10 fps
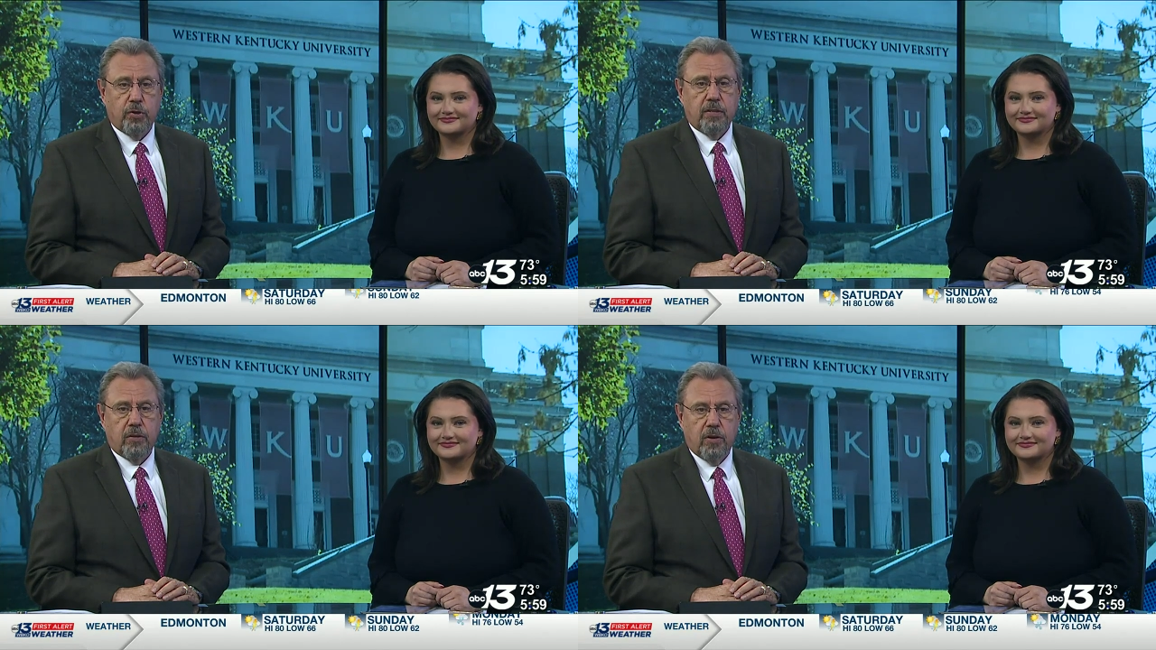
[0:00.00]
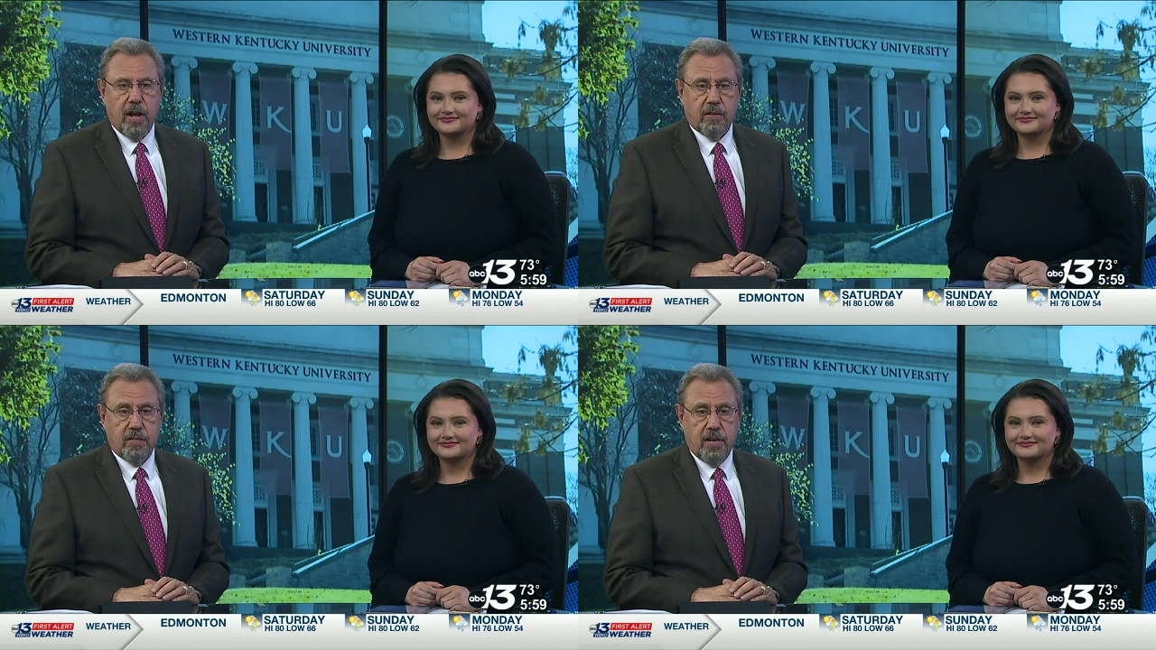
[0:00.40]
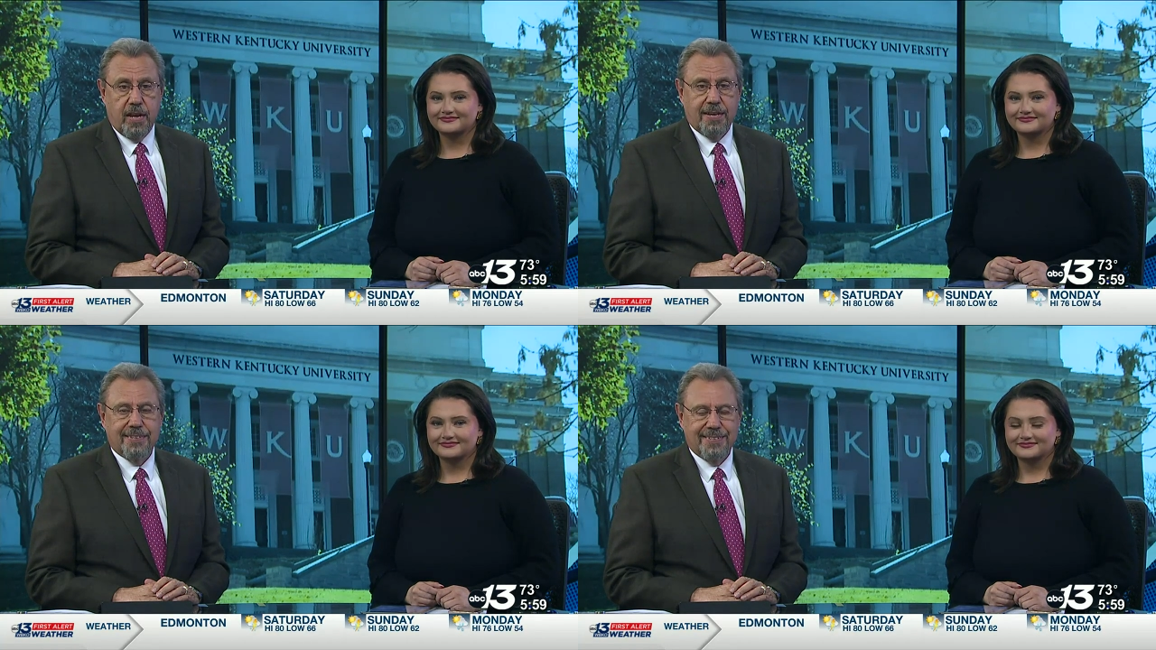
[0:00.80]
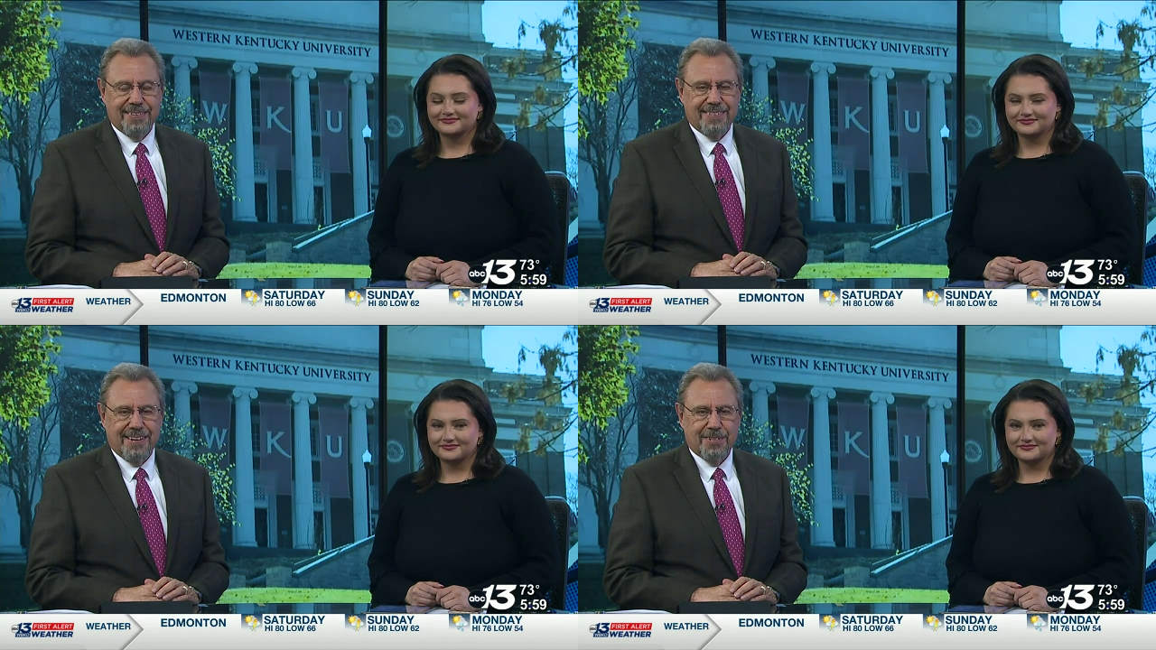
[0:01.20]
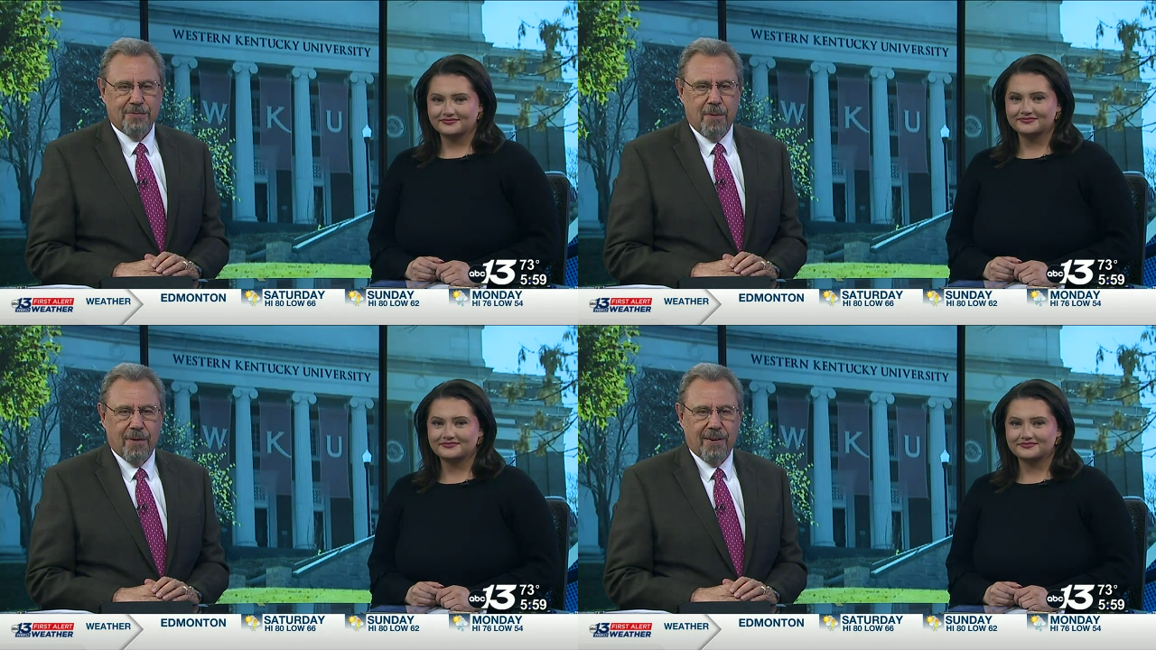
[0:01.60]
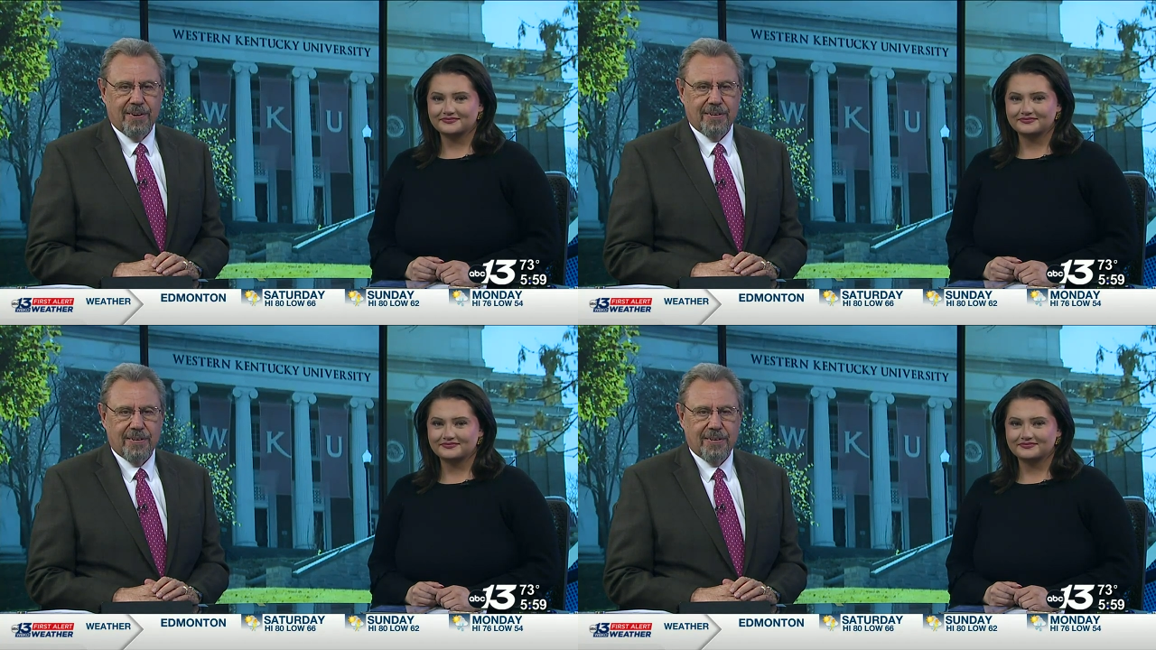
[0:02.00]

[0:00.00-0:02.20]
Speaker 1: joined the cookout today to tell us more.